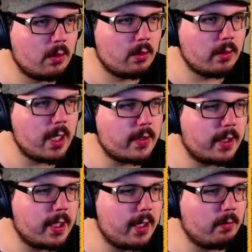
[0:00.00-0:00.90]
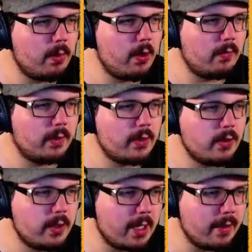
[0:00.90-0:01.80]
Yes, I can. Perfect.
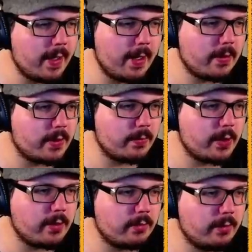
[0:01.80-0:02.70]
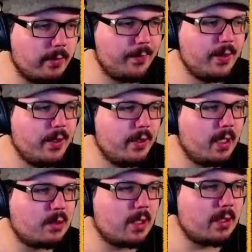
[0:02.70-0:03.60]
You carry that because I'm done.
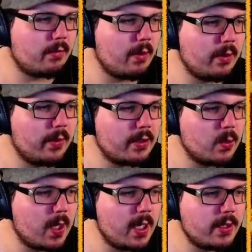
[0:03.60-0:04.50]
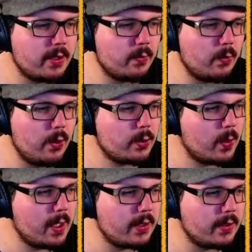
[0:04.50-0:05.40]
I tried to throw it like twice. It didn't work
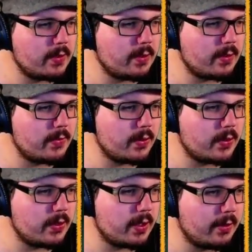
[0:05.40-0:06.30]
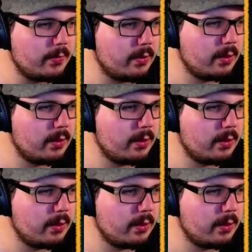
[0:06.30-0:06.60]
twice. It's just done.